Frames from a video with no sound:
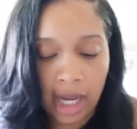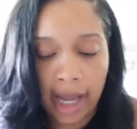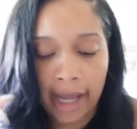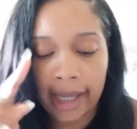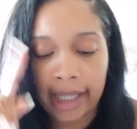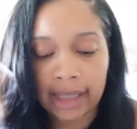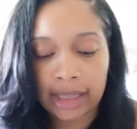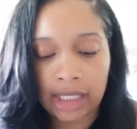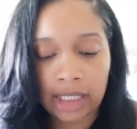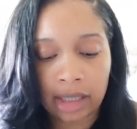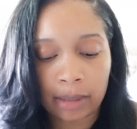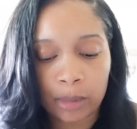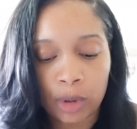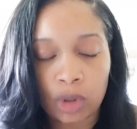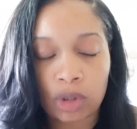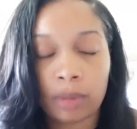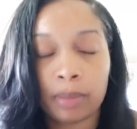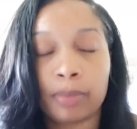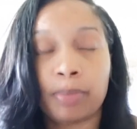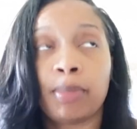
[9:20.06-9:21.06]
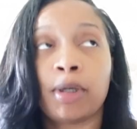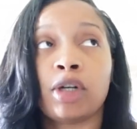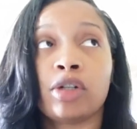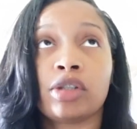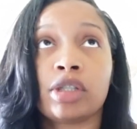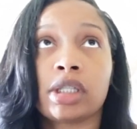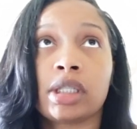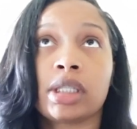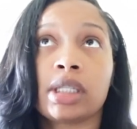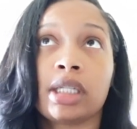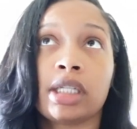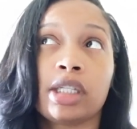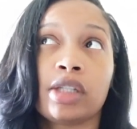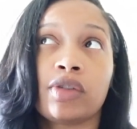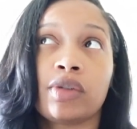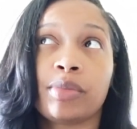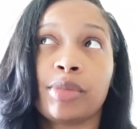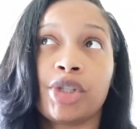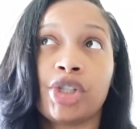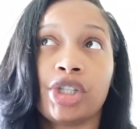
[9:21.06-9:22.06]
I think I'm going to purchase
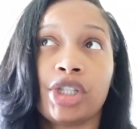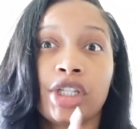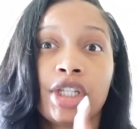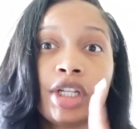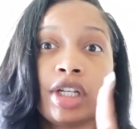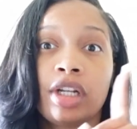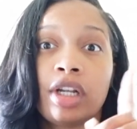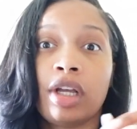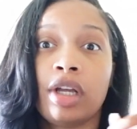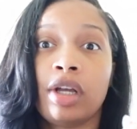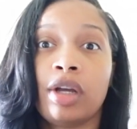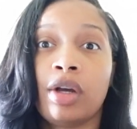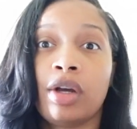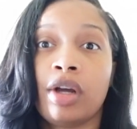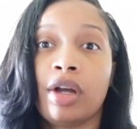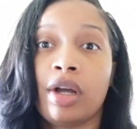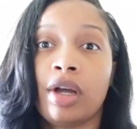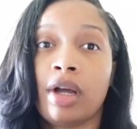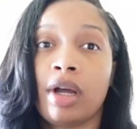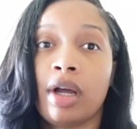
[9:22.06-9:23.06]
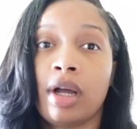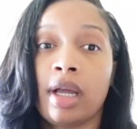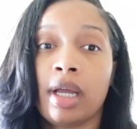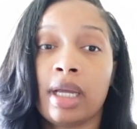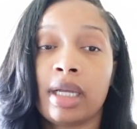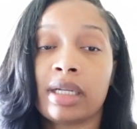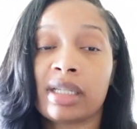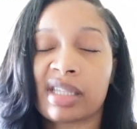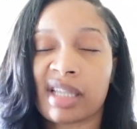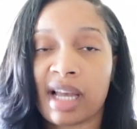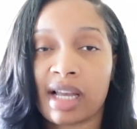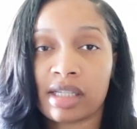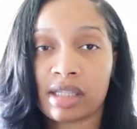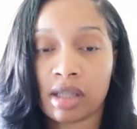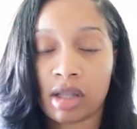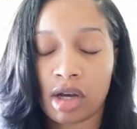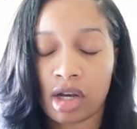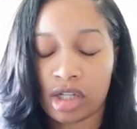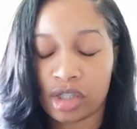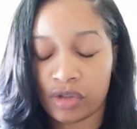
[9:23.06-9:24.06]
things from Shein in a size
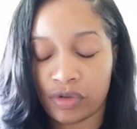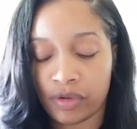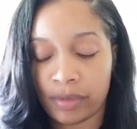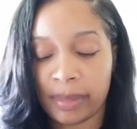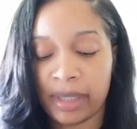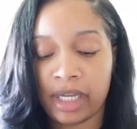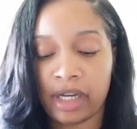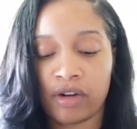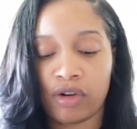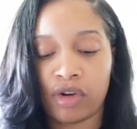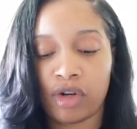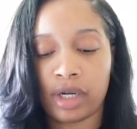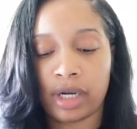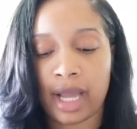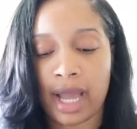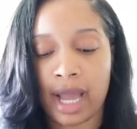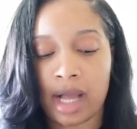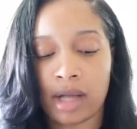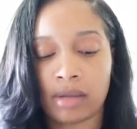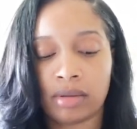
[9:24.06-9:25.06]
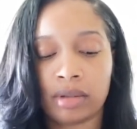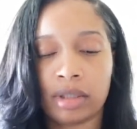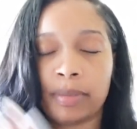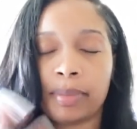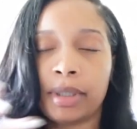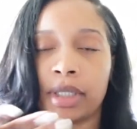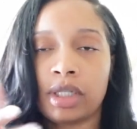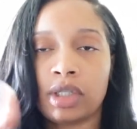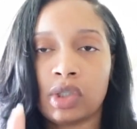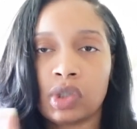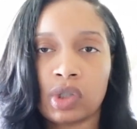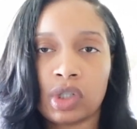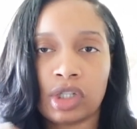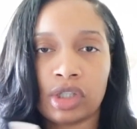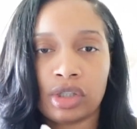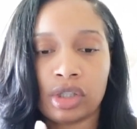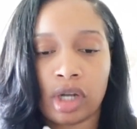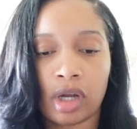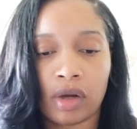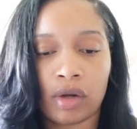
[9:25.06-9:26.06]
large from here on out, depending
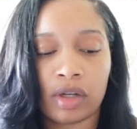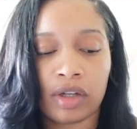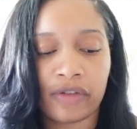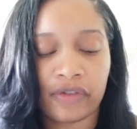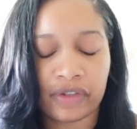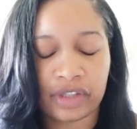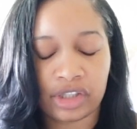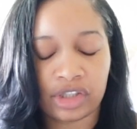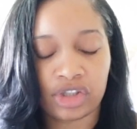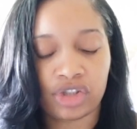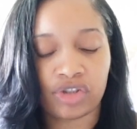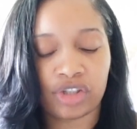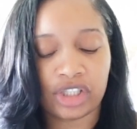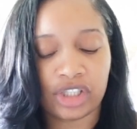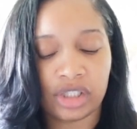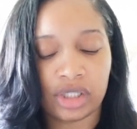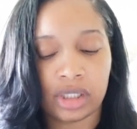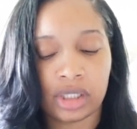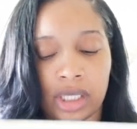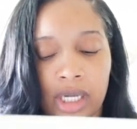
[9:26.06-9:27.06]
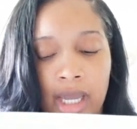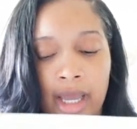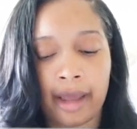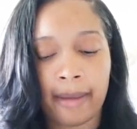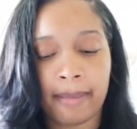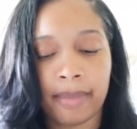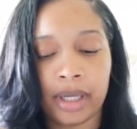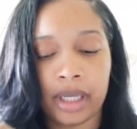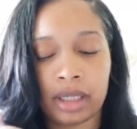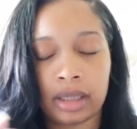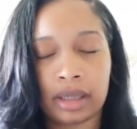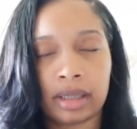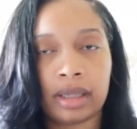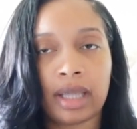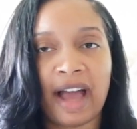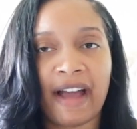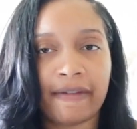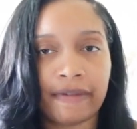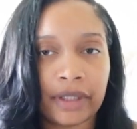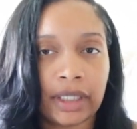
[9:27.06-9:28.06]
on, you know, if it stretches or not. But
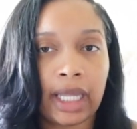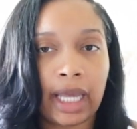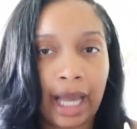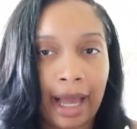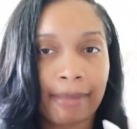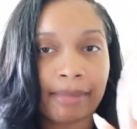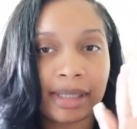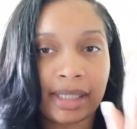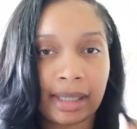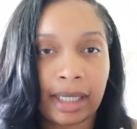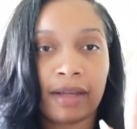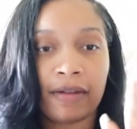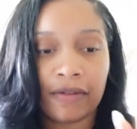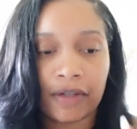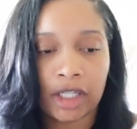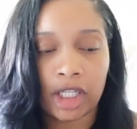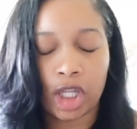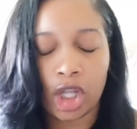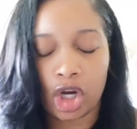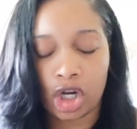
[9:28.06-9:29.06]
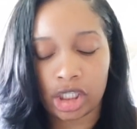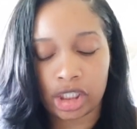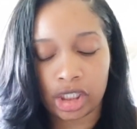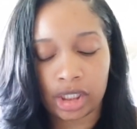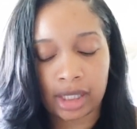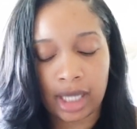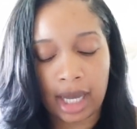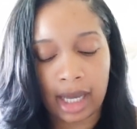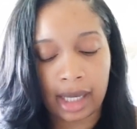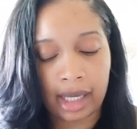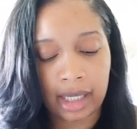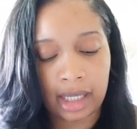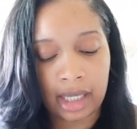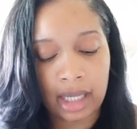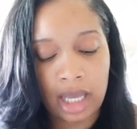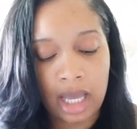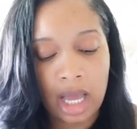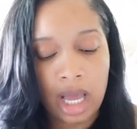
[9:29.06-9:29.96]
I feel like I'm safe in the large side.